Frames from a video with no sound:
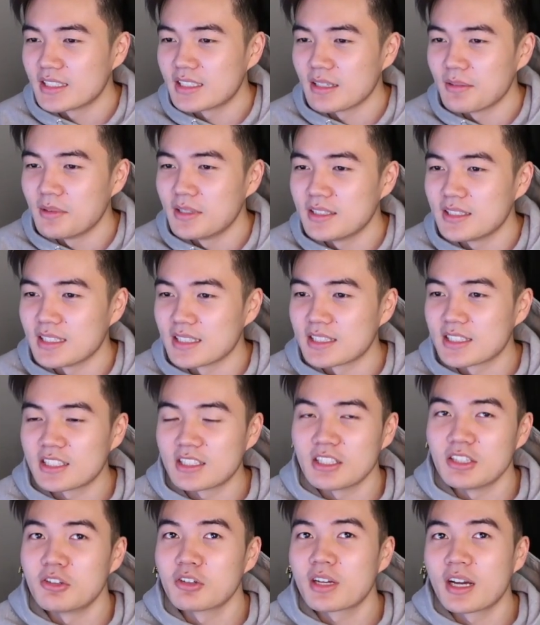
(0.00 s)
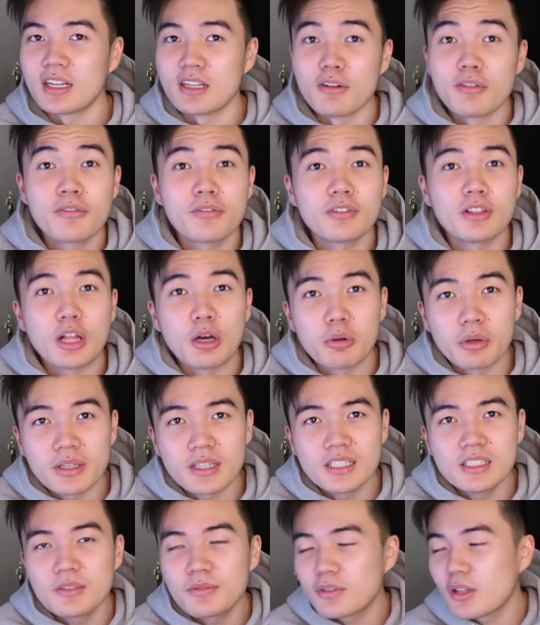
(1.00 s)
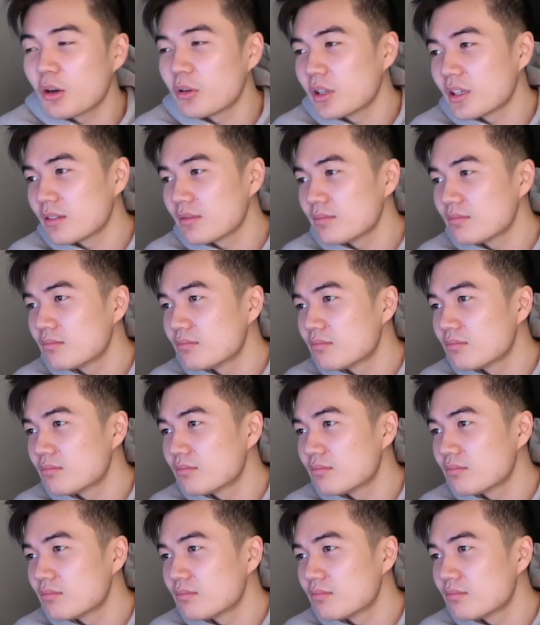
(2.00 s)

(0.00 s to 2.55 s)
Simmons is still kind of floating. He's floating.